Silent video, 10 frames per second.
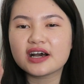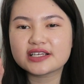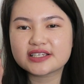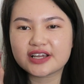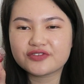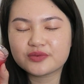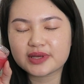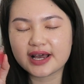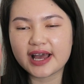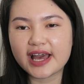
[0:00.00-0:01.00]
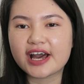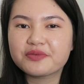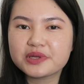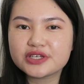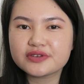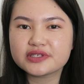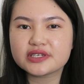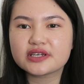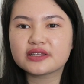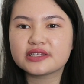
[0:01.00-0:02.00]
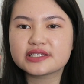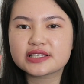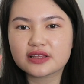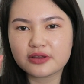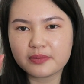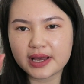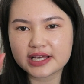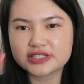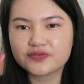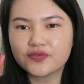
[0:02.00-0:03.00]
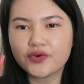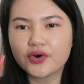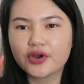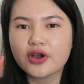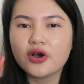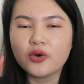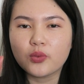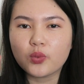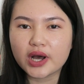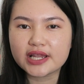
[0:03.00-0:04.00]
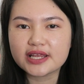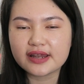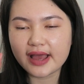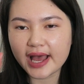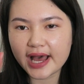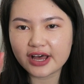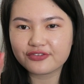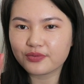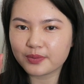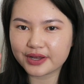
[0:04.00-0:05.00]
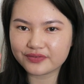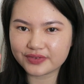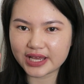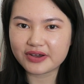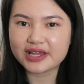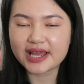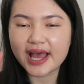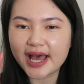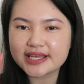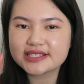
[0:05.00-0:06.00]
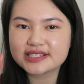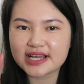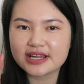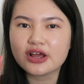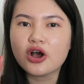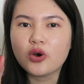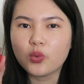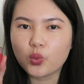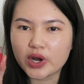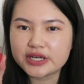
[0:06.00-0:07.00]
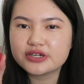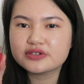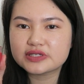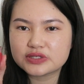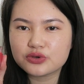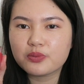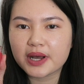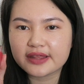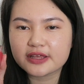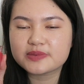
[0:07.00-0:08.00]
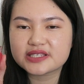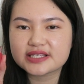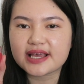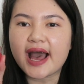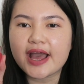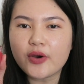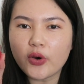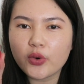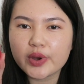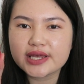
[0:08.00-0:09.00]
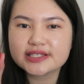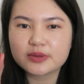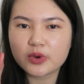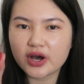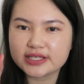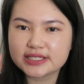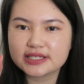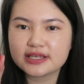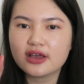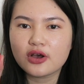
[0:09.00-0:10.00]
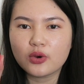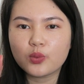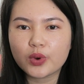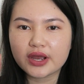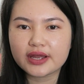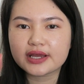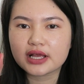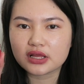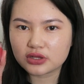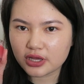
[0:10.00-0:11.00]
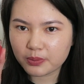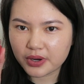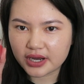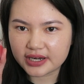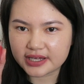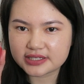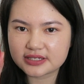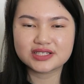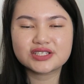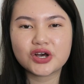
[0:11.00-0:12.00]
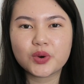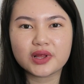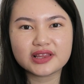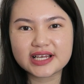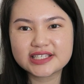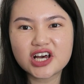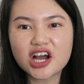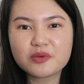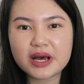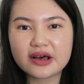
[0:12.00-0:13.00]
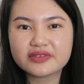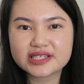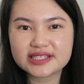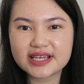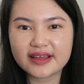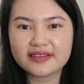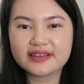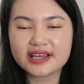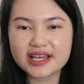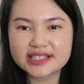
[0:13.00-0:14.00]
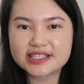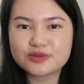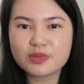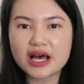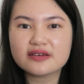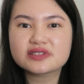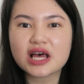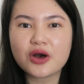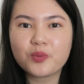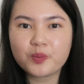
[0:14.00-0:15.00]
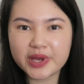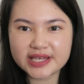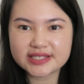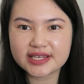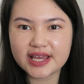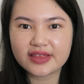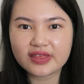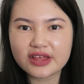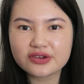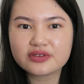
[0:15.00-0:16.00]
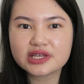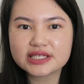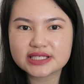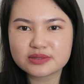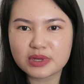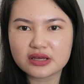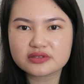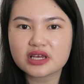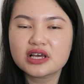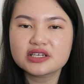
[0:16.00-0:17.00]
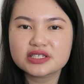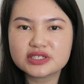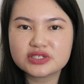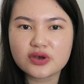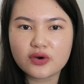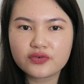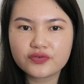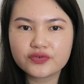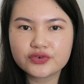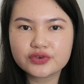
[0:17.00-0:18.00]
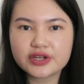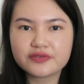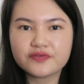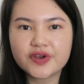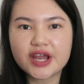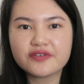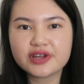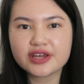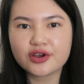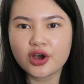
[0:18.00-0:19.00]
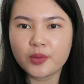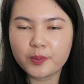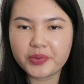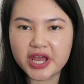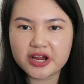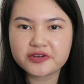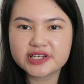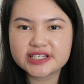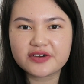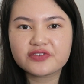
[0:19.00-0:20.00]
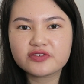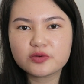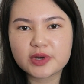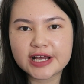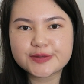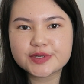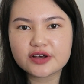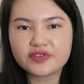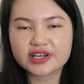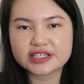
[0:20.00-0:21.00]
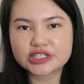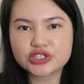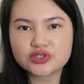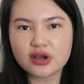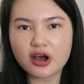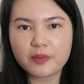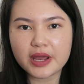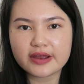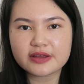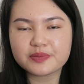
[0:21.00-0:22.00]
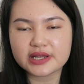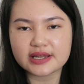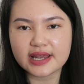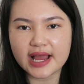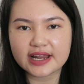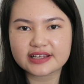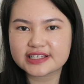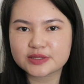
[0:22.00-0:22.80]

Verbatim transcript: aside from that, I have been using this lip mask for 1.5 months now, and it has done wonders to my lips, since I always am constantly wearing lip products. So let's talk about the scent. It smells amazing. It literally smells so fruity, very berry. Definitely reminds me of like a strawberry banana